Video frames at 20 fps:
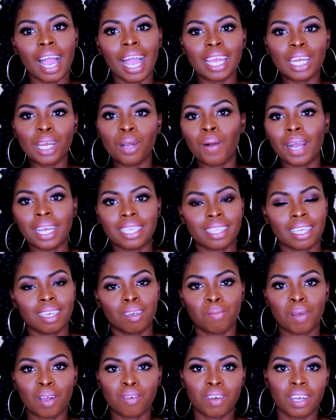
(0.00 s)
I know I said
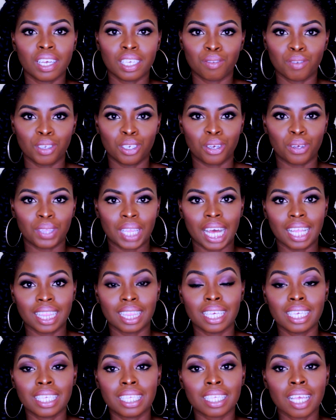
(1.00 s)
in my first video that
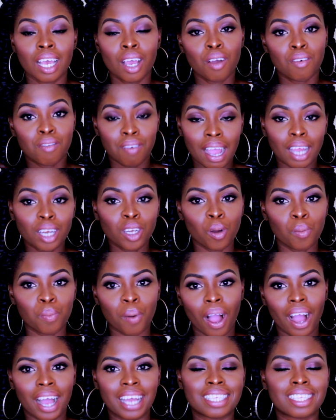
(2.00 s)
this final
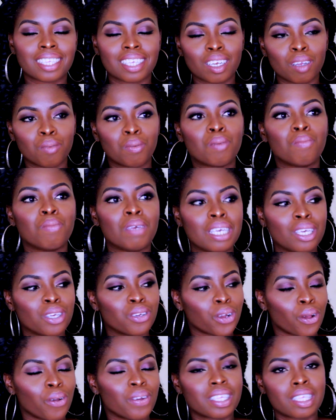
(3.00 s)
part is going to be me,
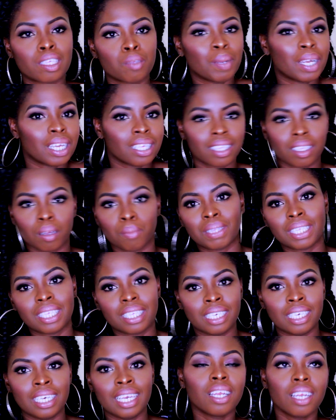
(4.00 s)
you know, spilling some
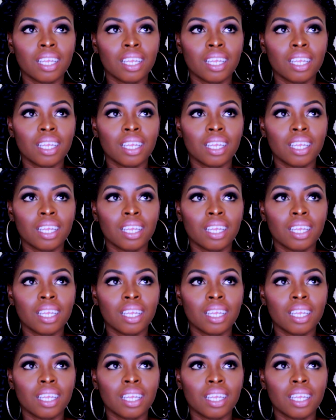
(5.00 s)
tea.